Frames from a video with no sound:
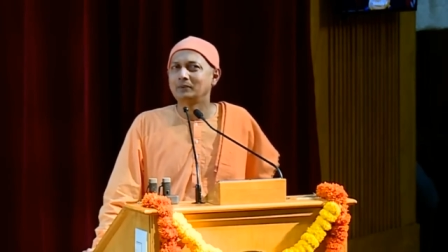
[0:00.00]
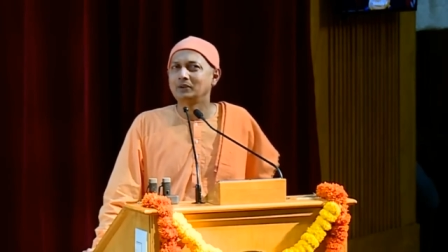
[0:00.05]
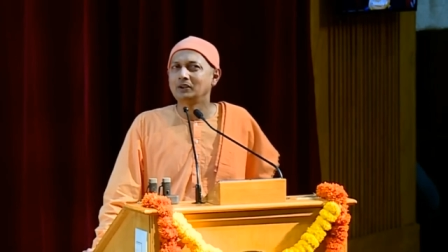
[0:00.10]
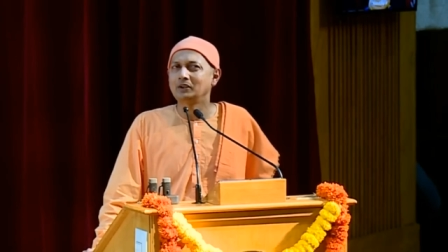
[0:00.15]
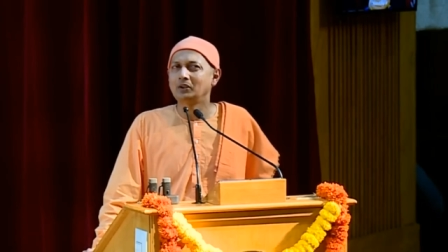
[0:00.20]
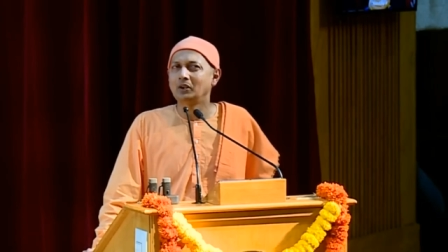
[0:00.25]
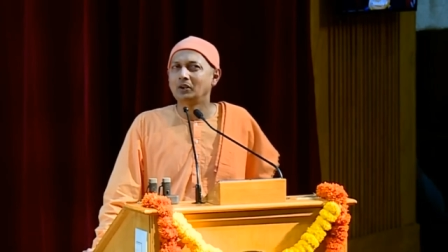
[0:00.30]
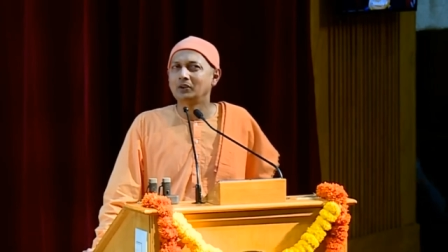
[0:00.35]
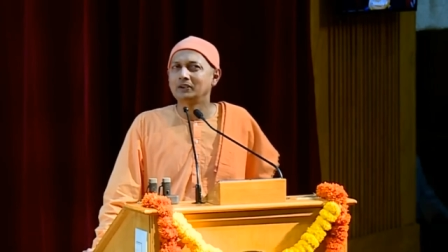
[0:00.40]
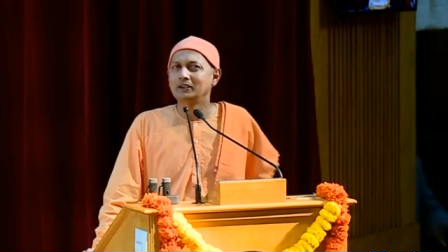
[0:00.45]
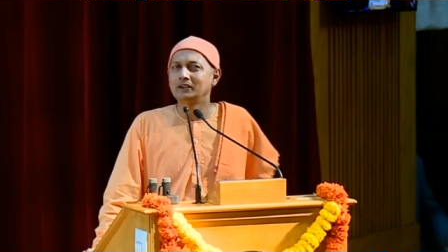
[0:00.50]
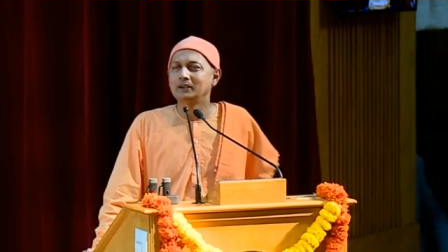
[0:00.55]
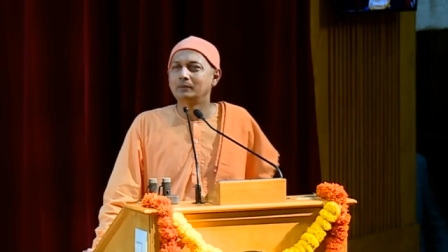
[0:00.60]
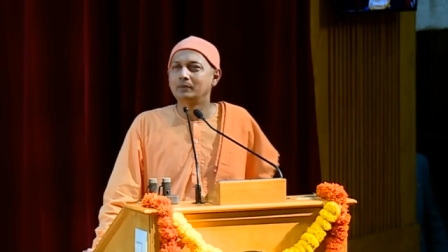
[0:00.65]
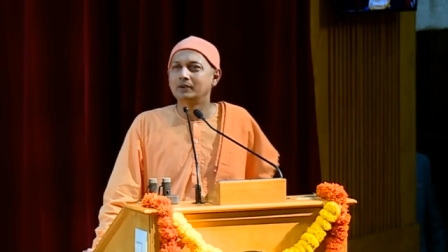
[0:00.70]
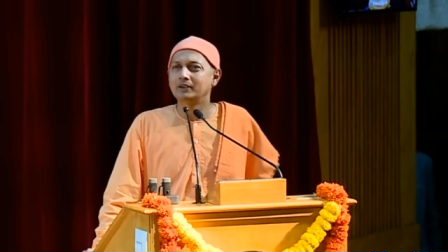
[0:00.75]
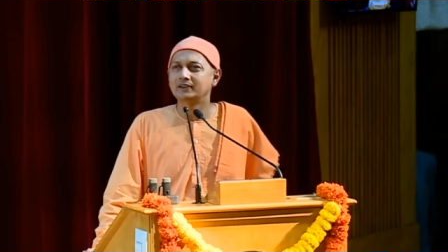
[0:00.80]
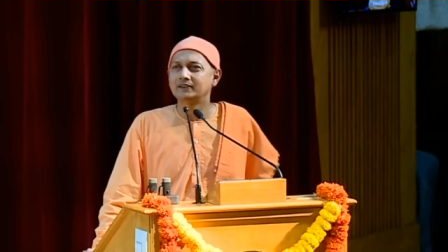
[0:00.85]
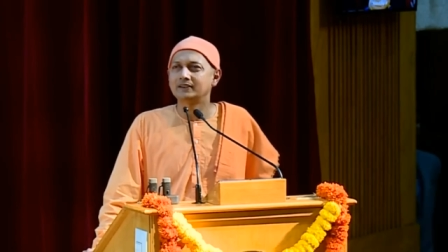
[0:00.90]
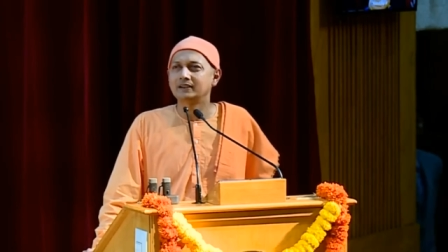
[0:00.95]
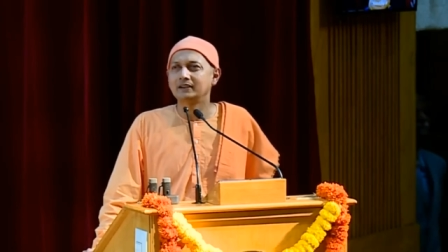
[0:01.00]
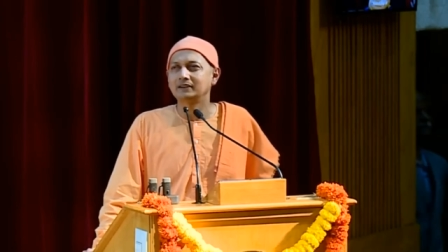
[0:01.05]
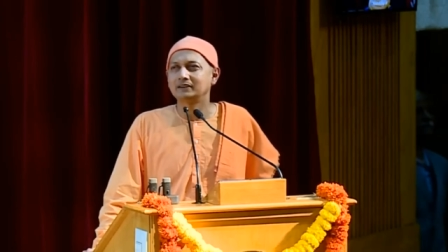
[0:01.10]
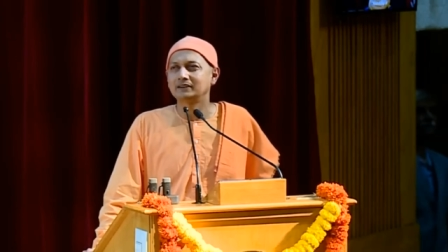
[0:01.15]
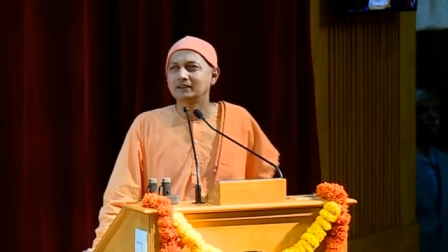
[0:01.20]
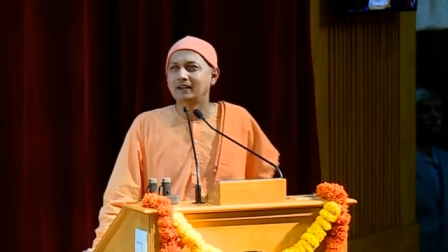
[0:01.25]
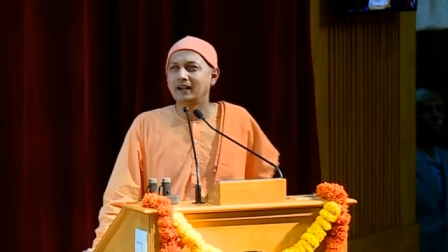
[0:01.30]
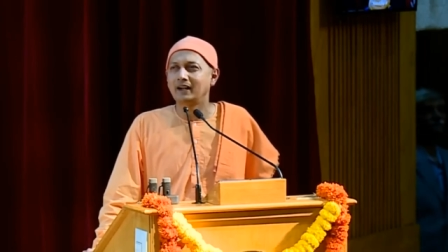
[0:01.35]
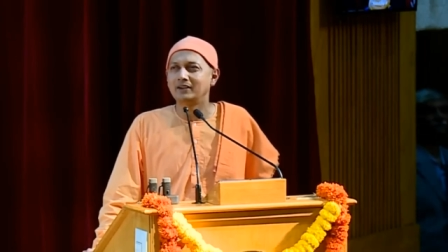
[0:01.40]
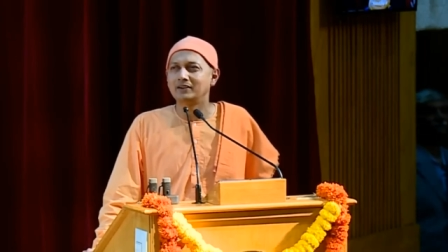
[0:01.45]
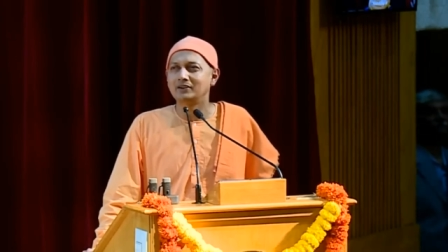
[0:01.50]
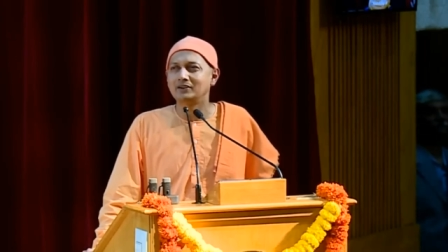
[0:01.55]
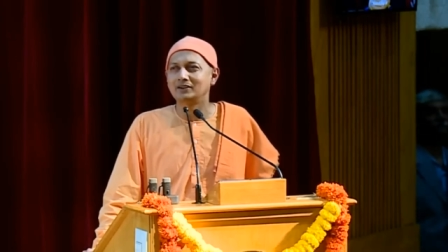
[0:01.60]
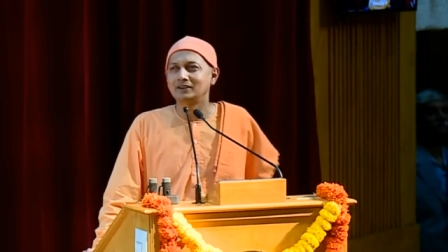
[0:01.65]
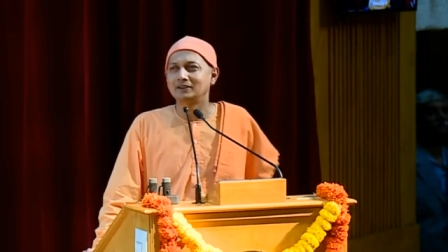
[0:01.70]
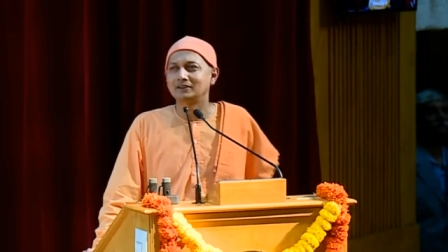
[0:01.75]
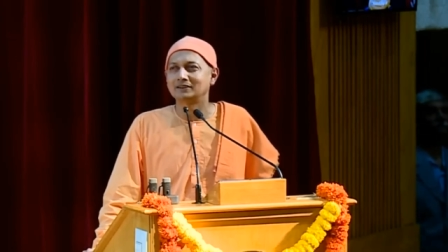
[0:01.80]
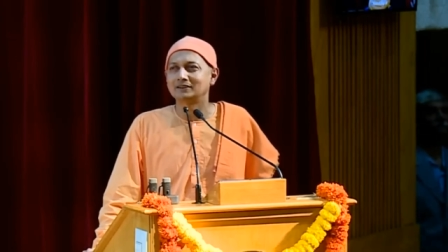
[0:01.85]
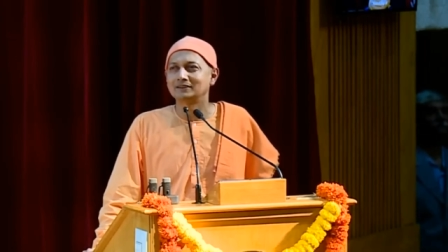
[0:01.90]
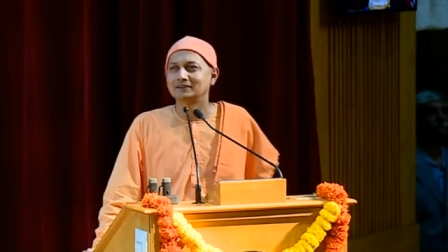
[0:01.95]
You're talking about sat and
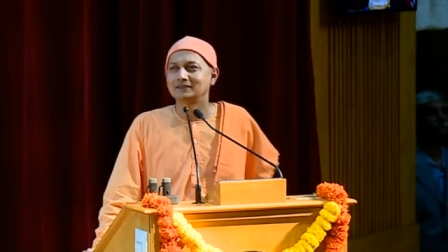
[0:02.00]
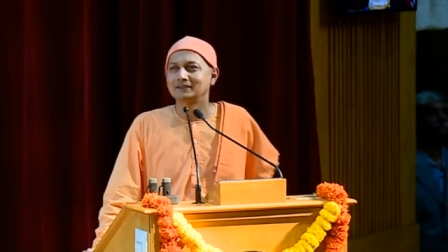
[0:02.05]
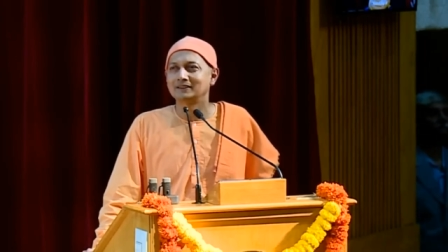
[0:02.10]
chit.